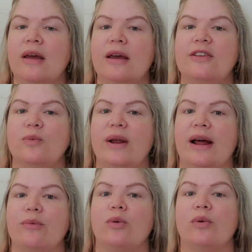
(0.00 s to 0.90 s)
is when
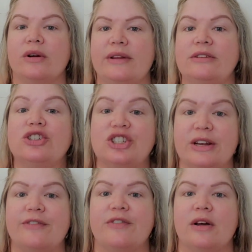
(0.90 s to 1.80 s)
I will really
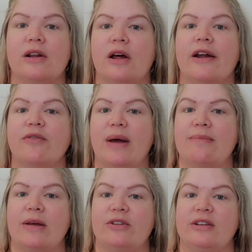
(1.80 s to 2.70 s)
shift a lot of my
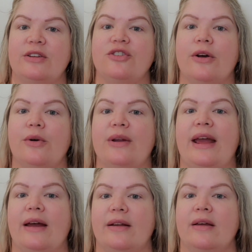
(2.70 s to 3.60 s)
melting tote
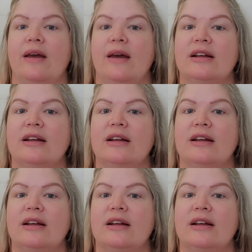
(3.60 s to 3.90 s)
and